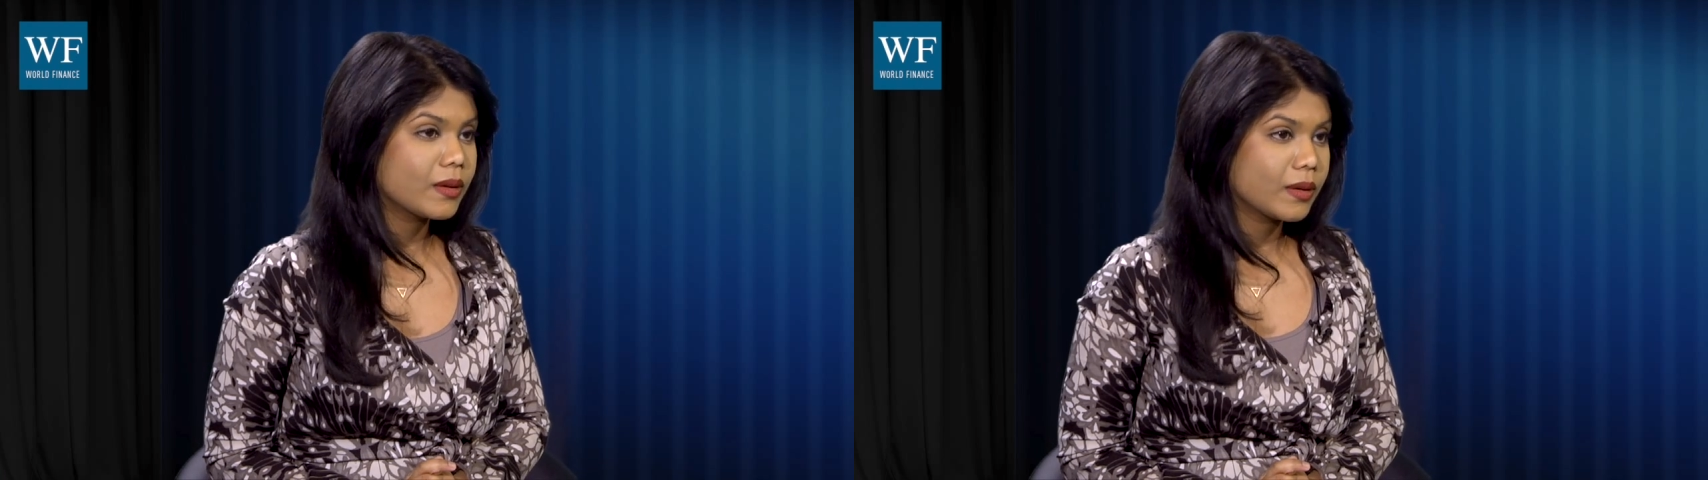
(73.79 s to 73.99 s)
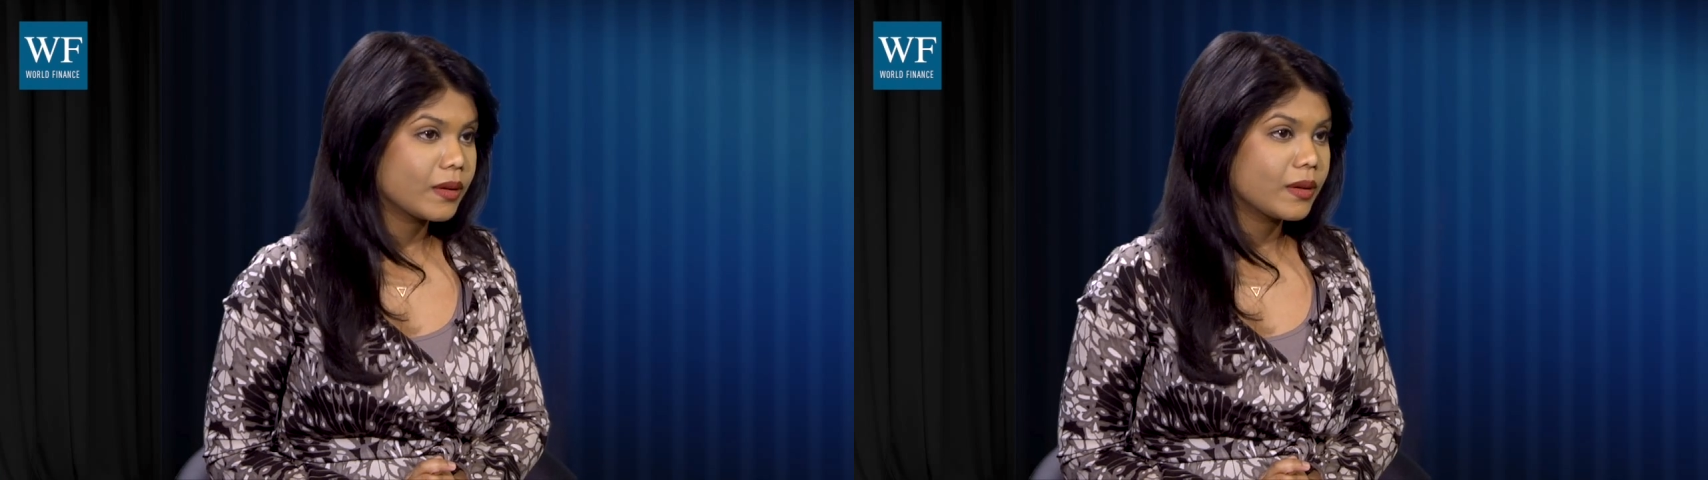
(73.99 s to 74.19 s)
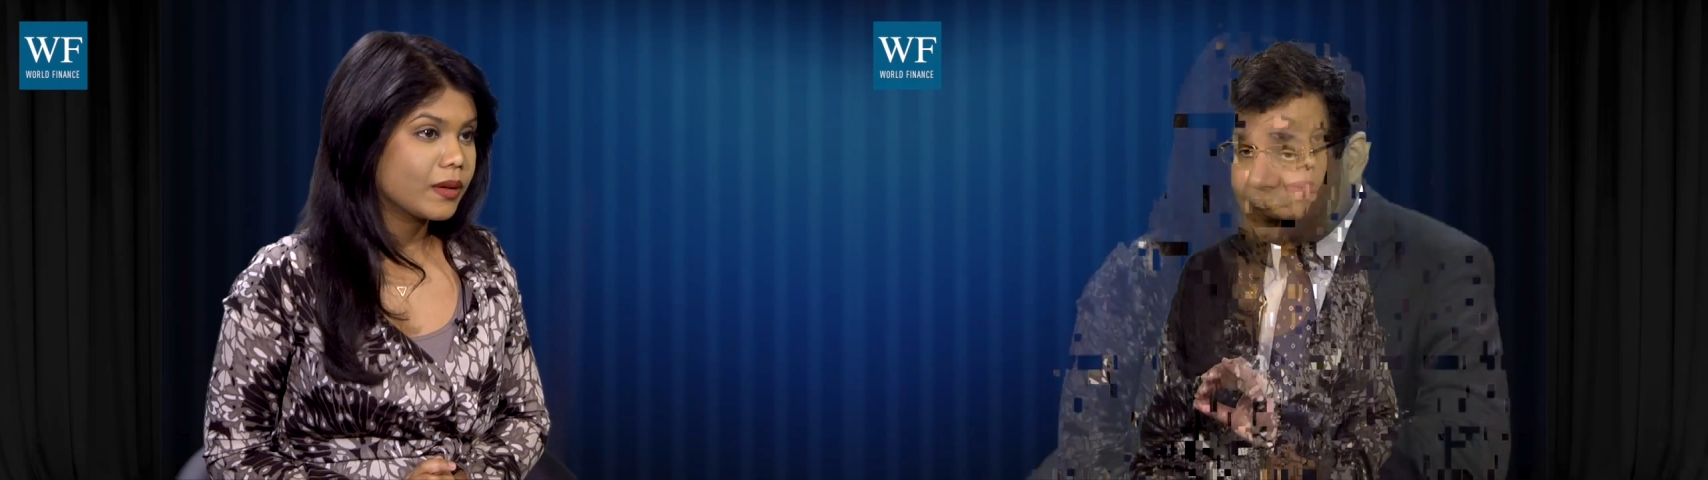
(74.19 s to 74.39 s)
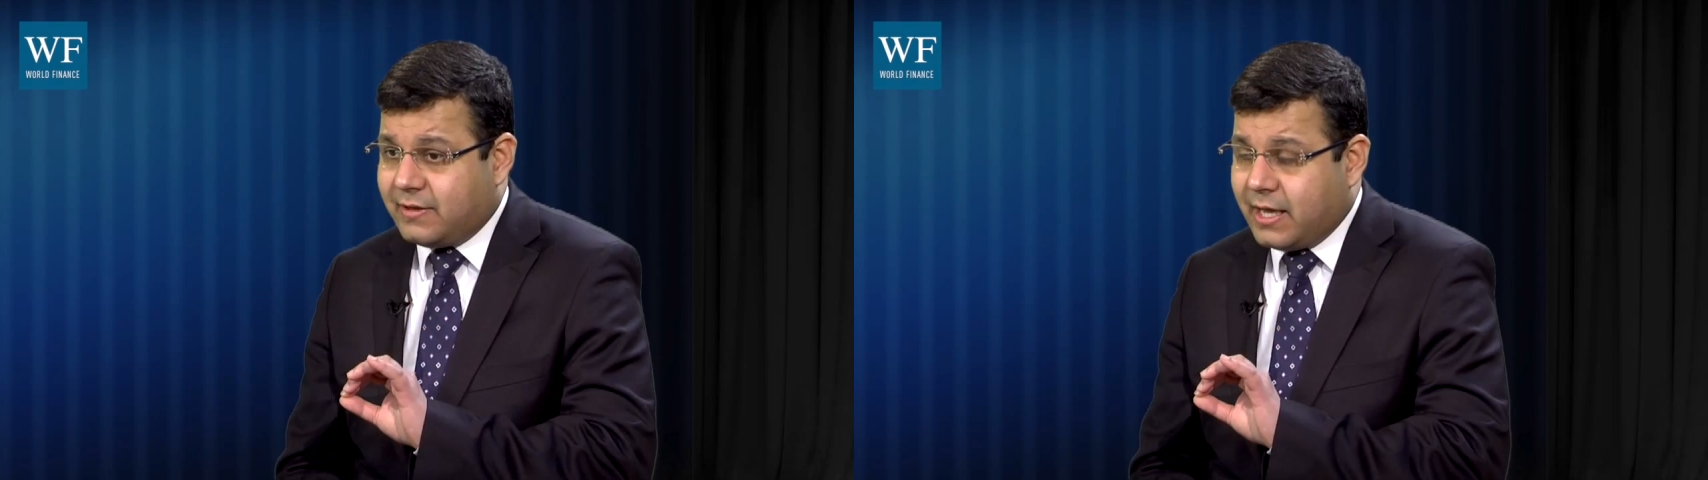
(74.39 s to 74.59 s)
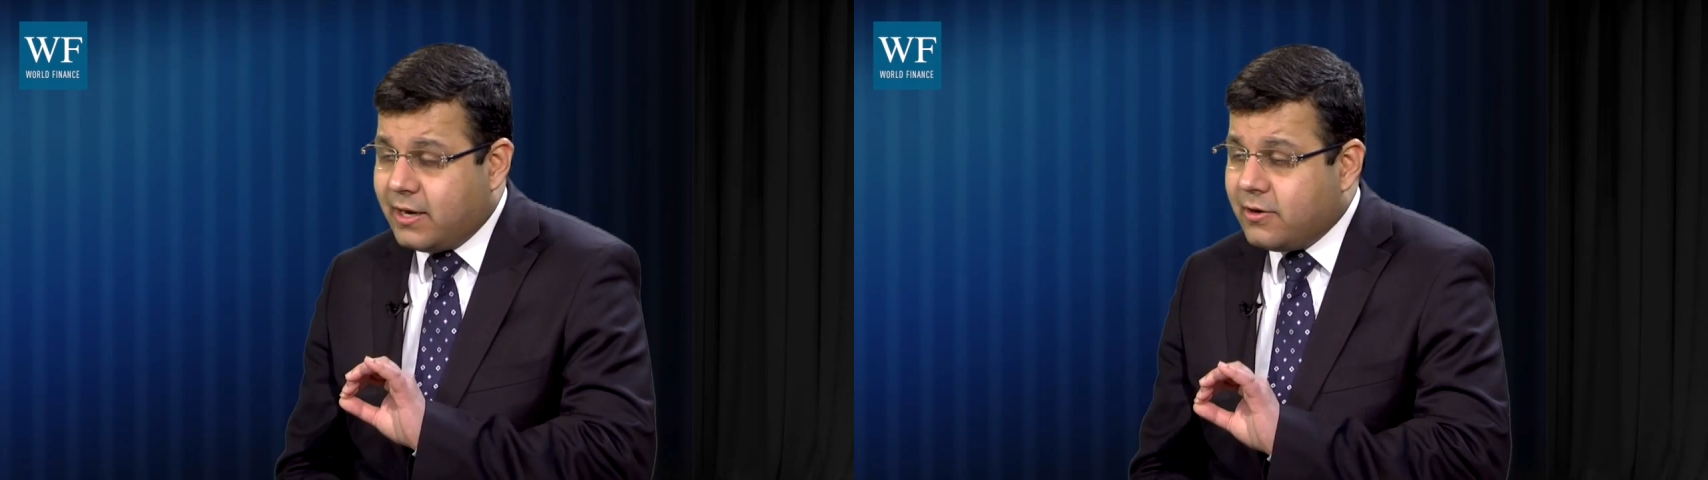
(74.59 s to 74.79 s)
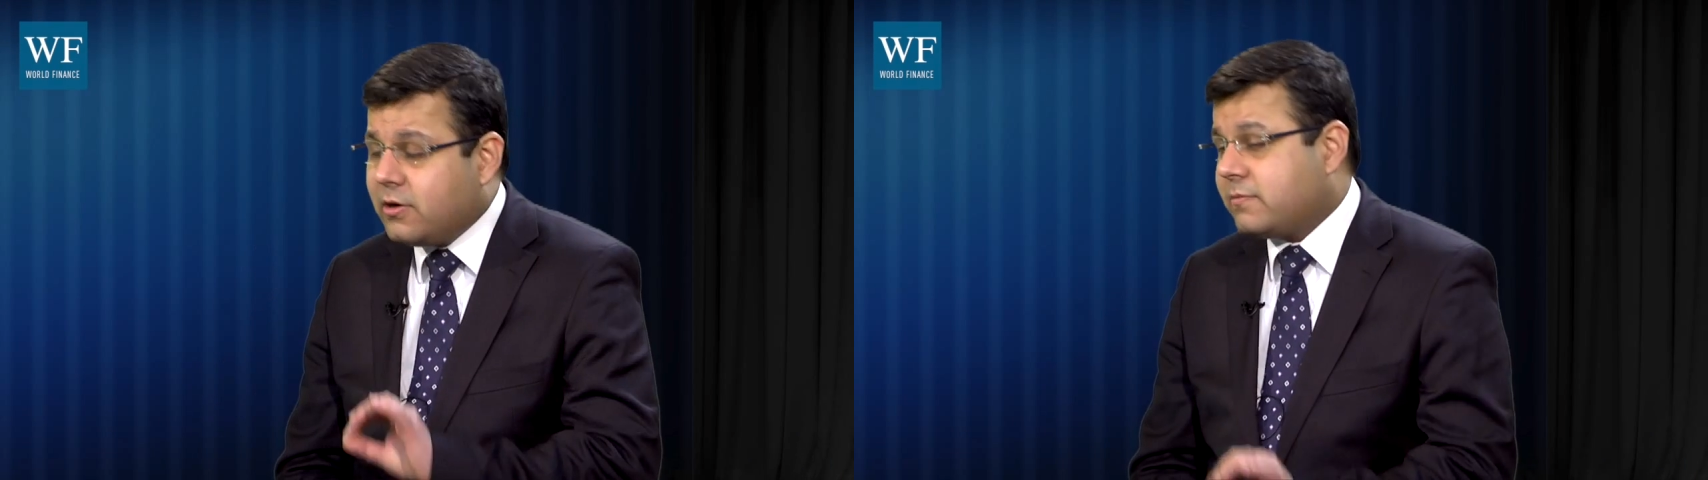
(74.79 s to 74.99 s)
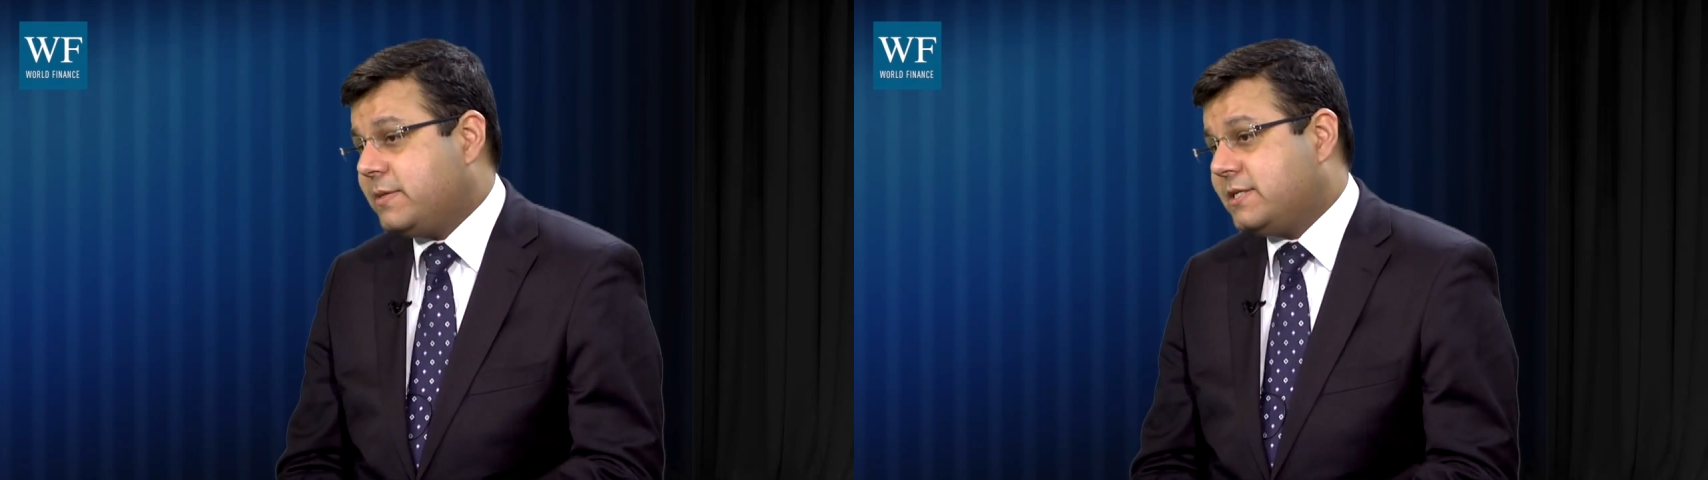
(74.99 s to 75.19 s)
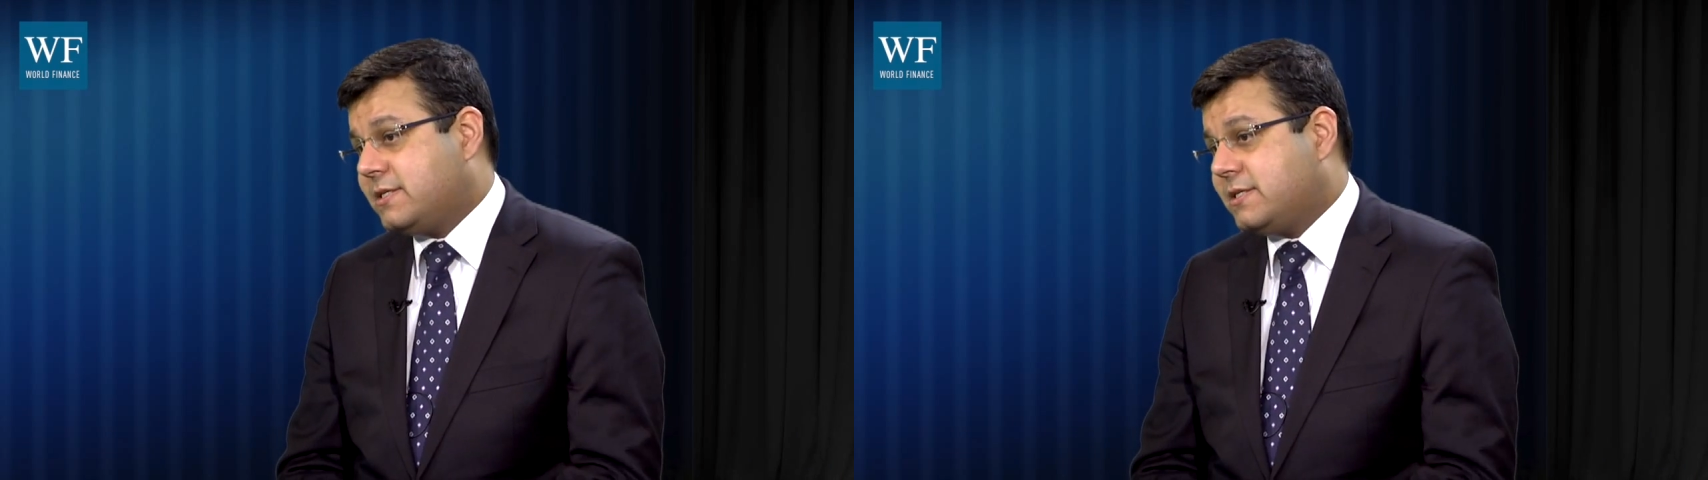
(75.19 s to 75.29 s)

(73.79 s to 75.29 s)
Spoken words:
but this cannot be